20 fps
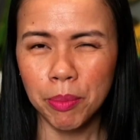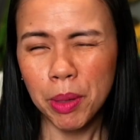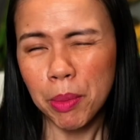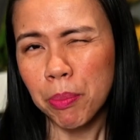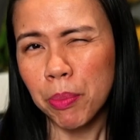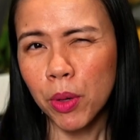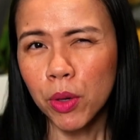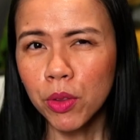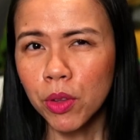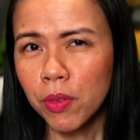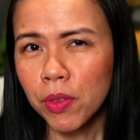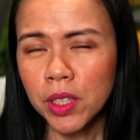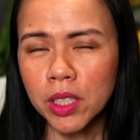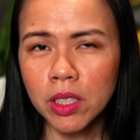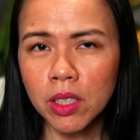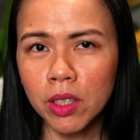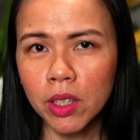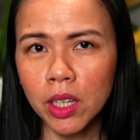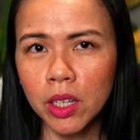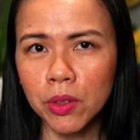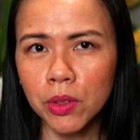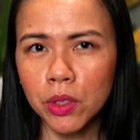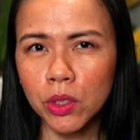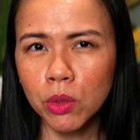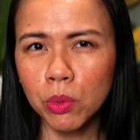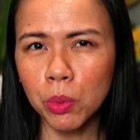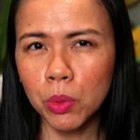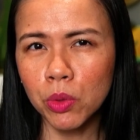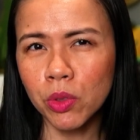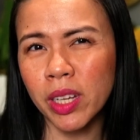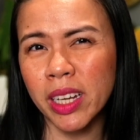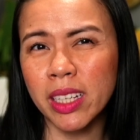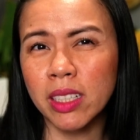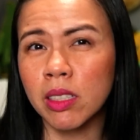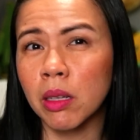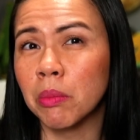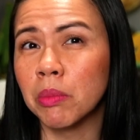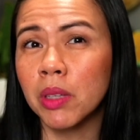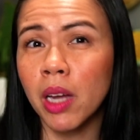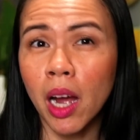But both of these scenarios will take
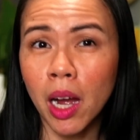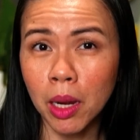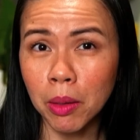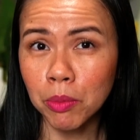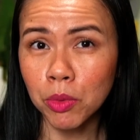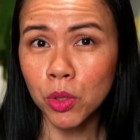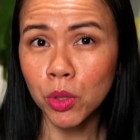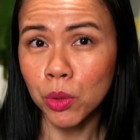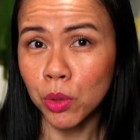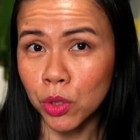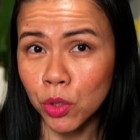some time to